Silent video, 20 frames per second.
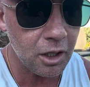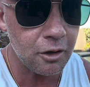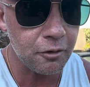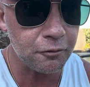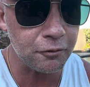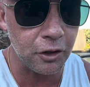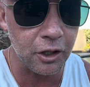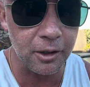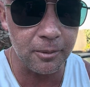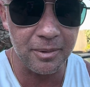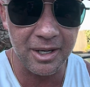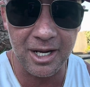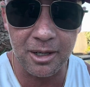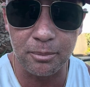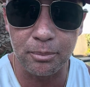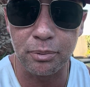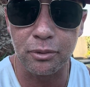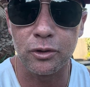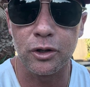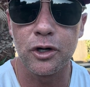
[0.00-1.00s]
for
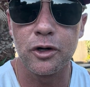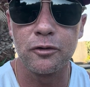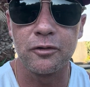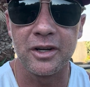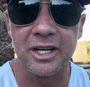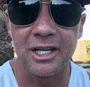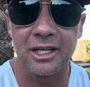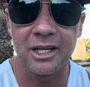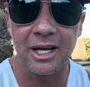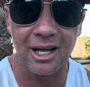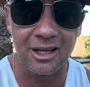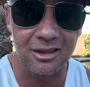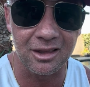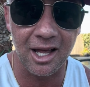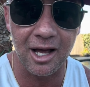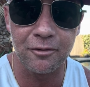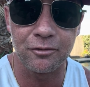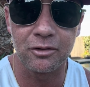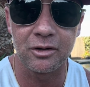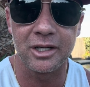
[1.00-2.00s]
improving and
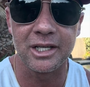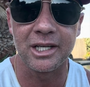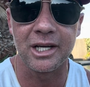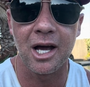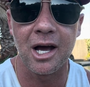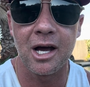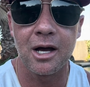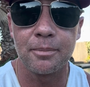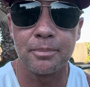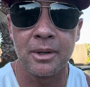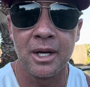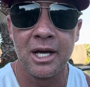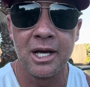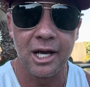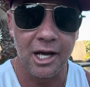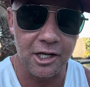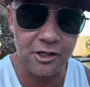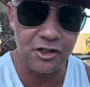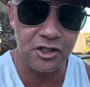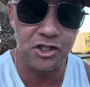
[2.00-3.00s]
leveling up
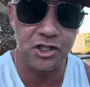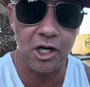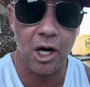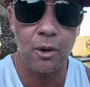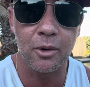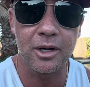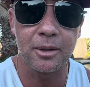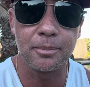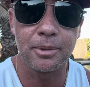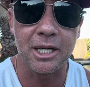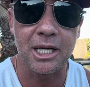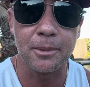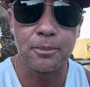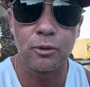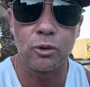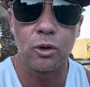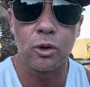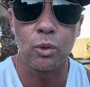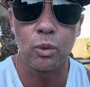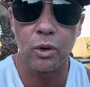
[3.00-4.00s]
and showing
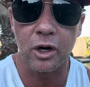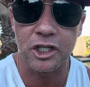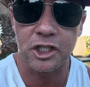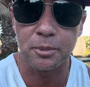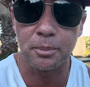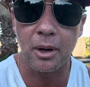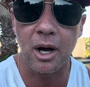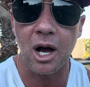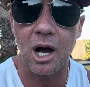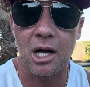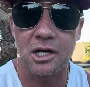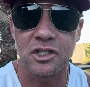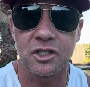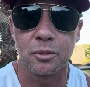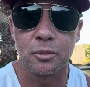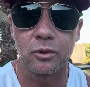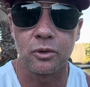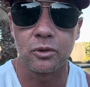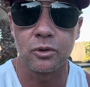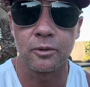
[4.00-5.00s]
people what's
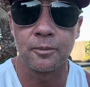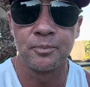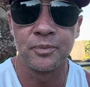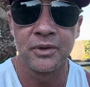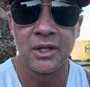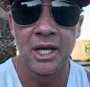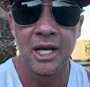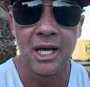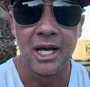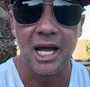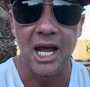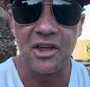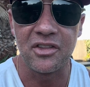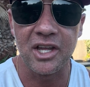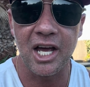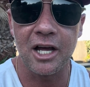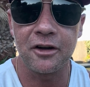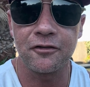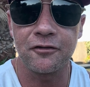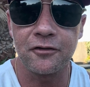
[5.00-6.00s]
possible. And
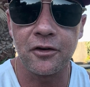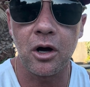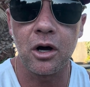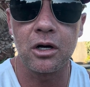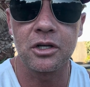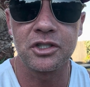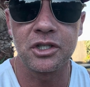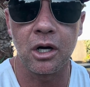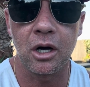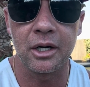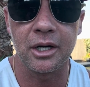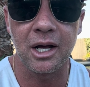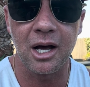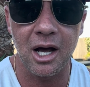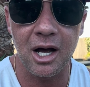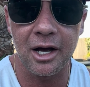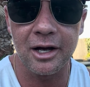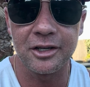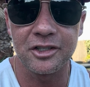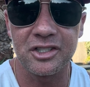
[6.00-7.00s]
that falls on
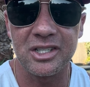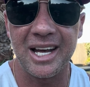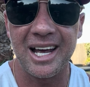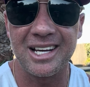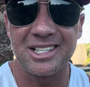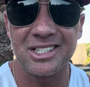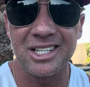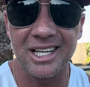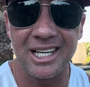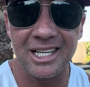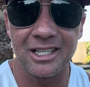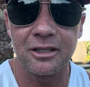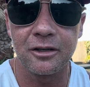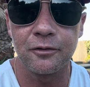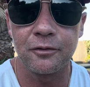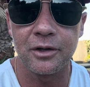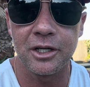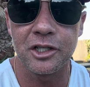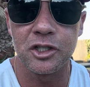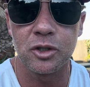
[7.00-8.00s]
us as
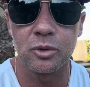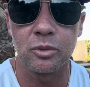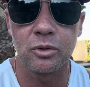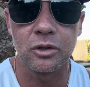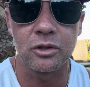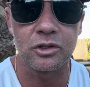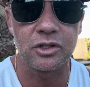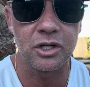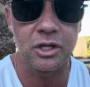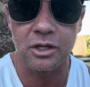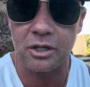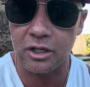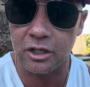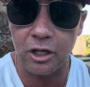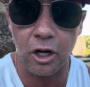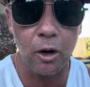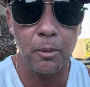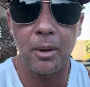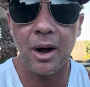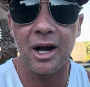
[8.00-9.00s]
individuals,
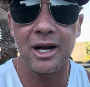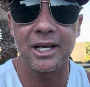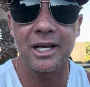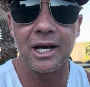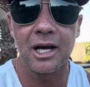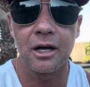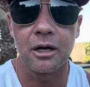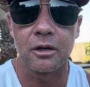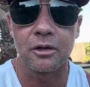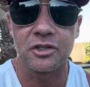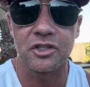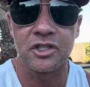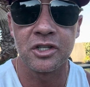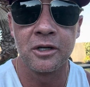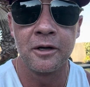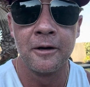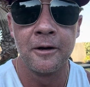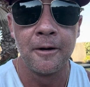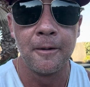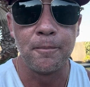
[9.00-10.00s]
nobody else.
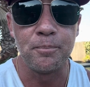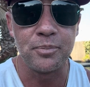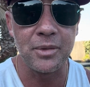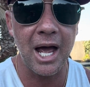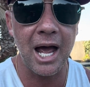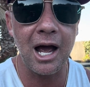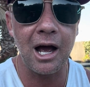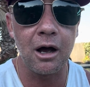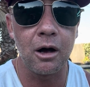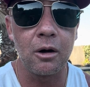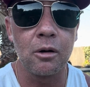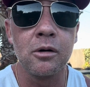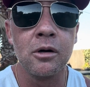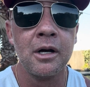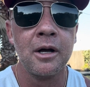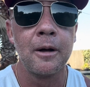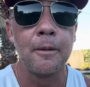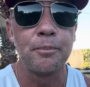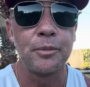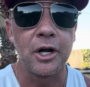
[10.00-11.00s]
Now,
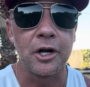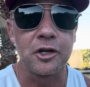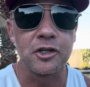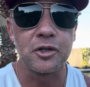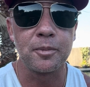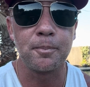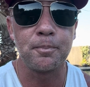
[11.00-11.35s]
there's